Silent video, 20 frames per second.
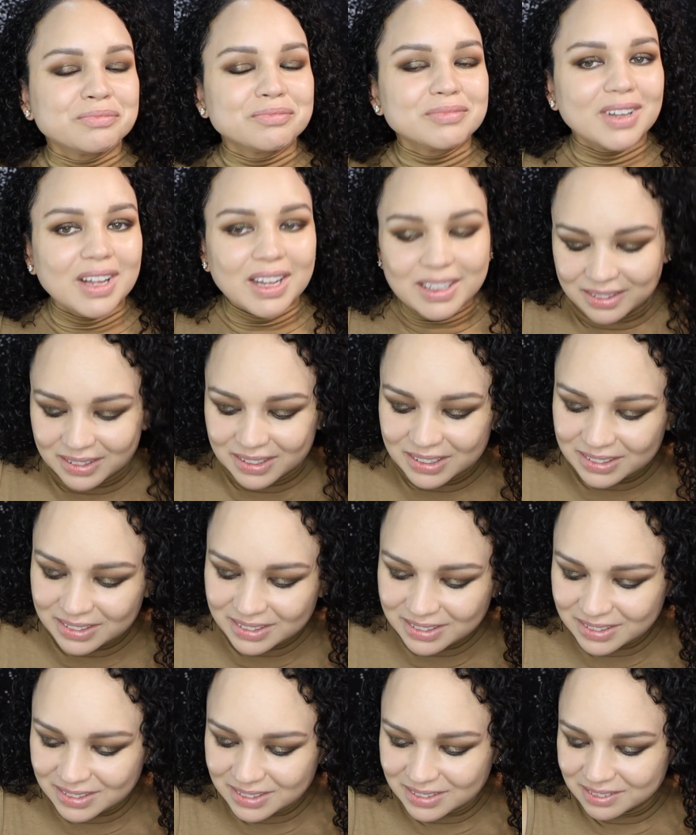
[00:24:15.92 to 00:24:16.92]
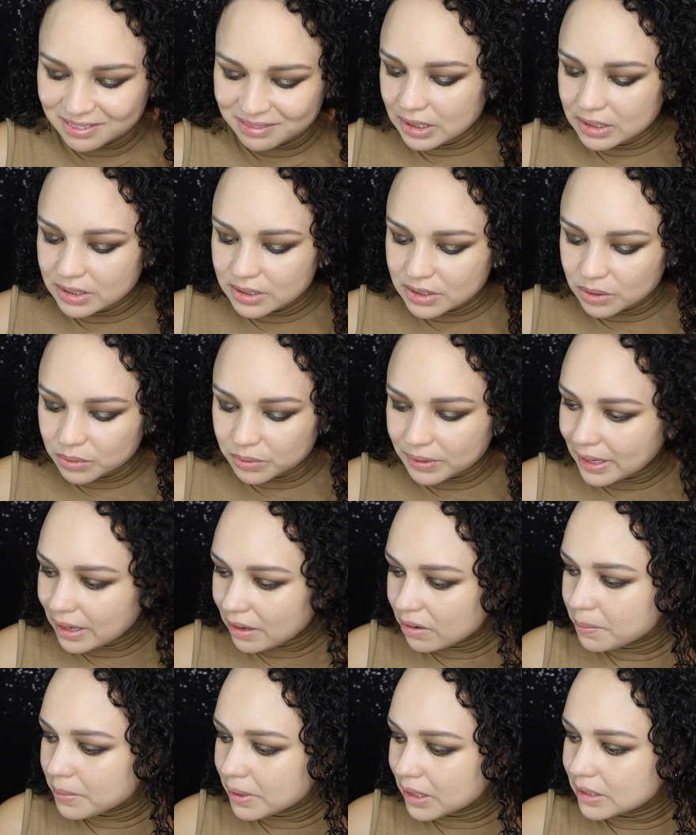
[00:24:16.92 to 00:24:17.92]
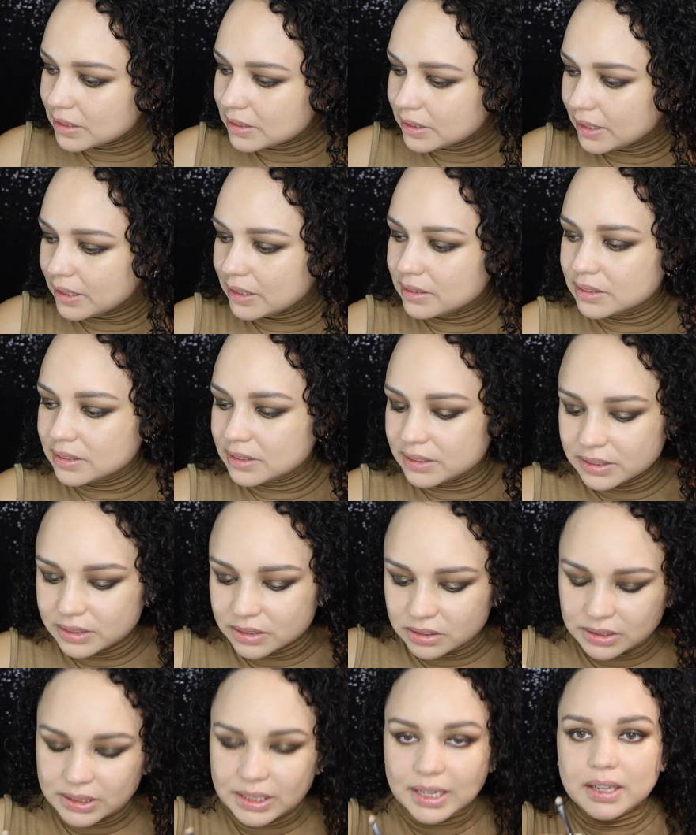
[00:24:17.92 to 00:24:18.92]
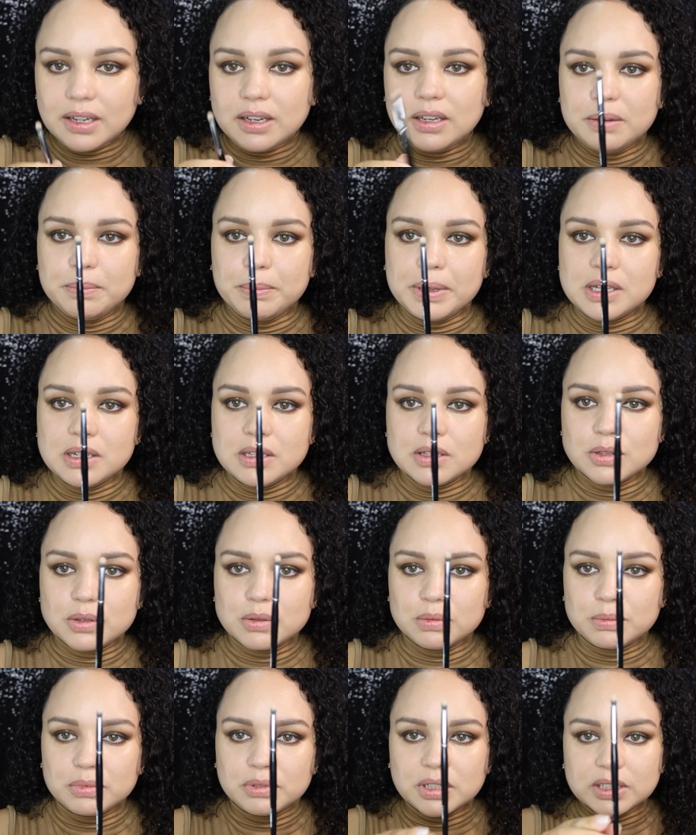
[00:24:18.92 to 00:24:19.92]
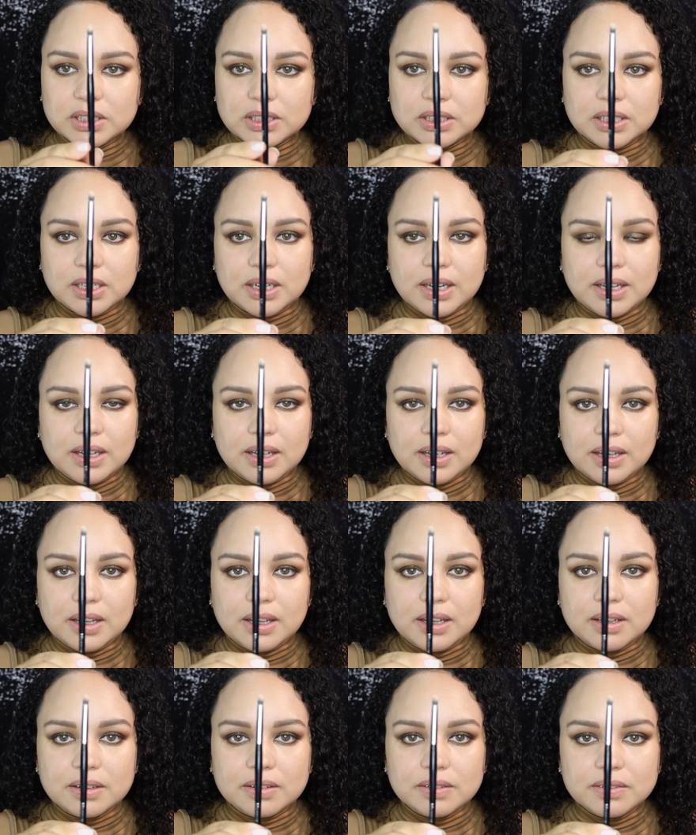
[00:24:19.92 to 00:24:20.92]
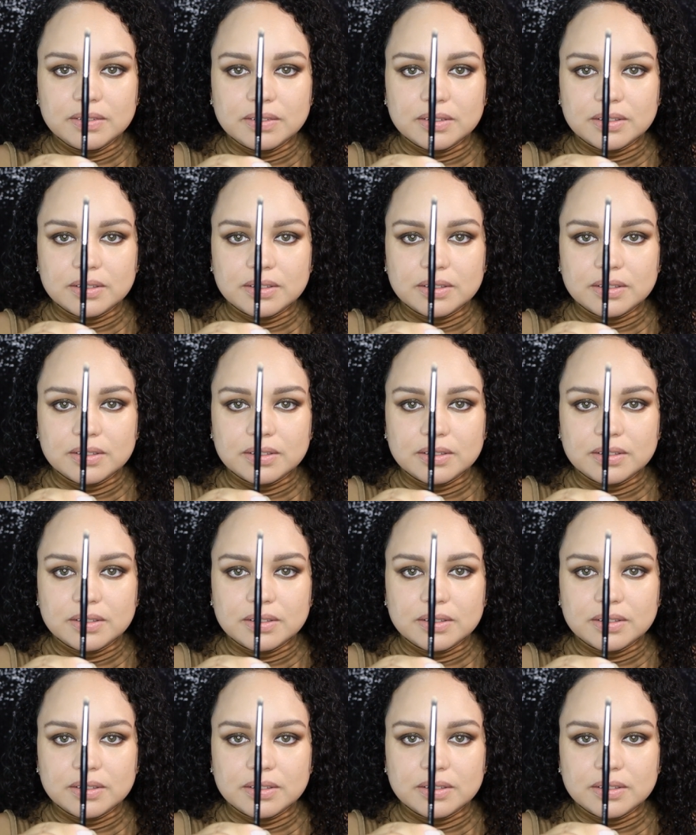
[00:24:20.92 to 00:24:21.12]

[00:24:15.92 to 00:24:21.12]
like this. So now I'm gonna take this little tiny pencil brush that I have.